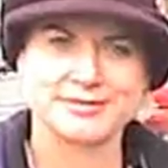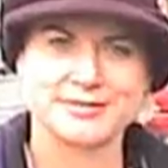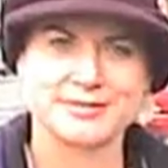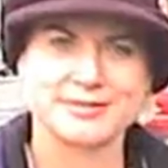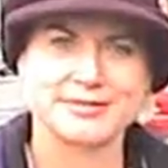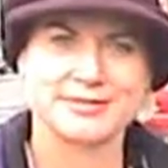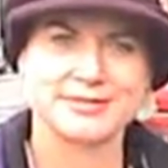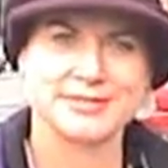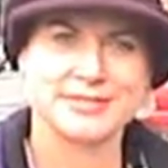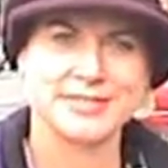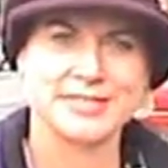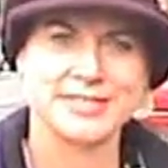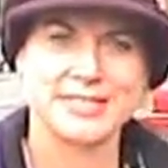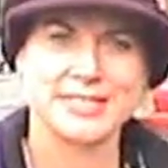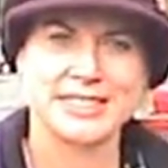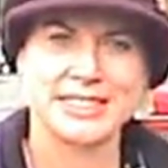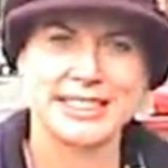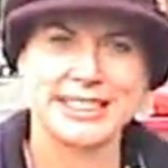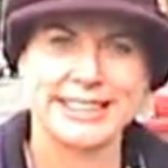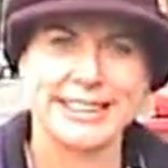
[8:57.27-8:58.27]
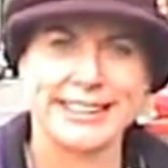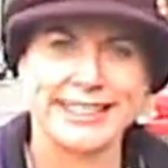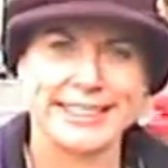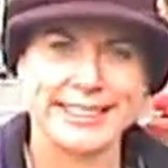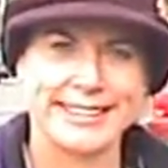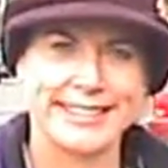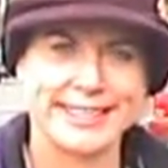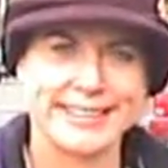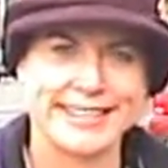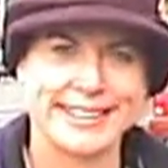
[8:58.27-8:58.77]
are, Beverly, and
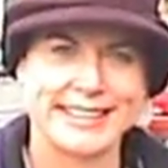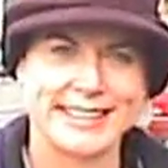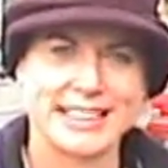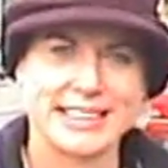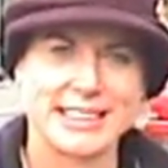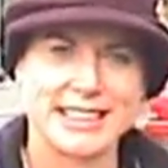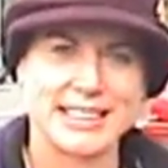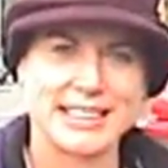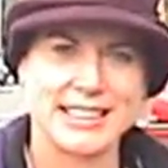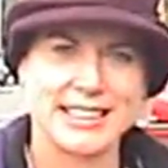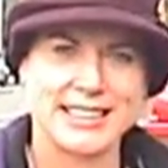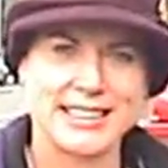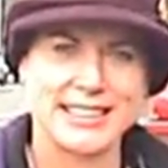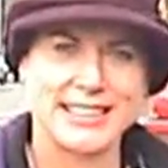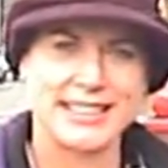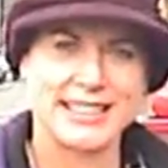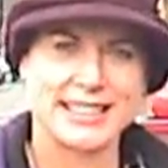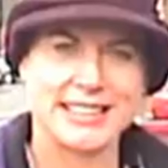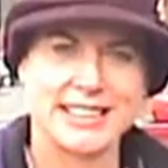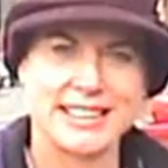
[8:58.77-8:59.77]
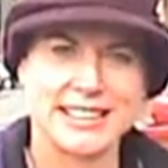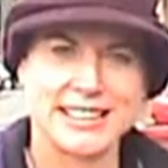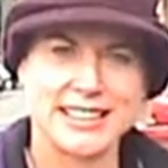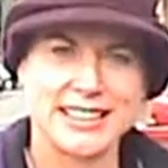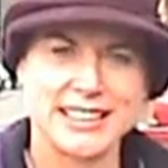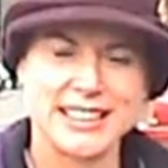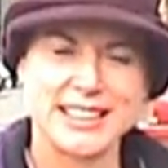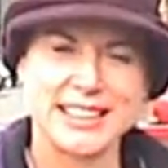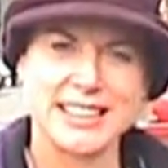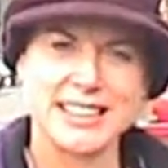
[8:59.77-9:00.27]
give us a little rundown.
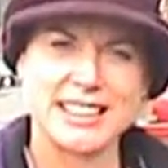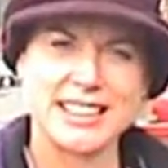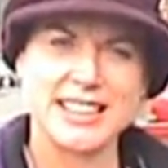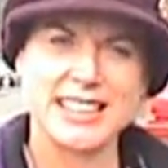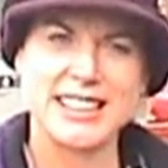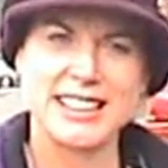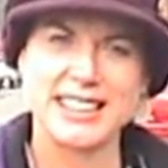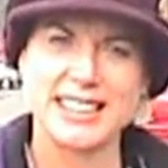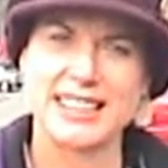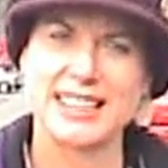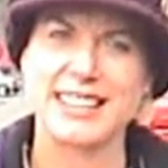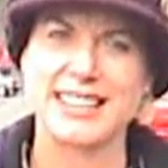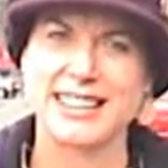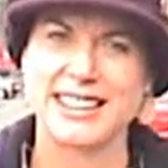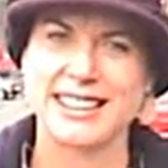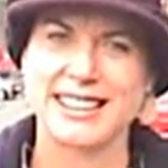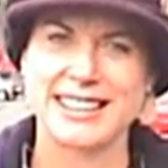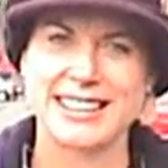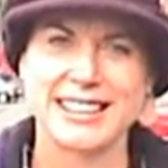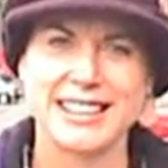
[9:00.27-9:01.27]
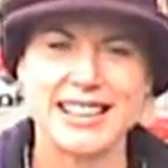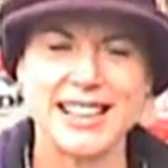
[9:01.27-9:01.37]
It's the day after Thanksgiving.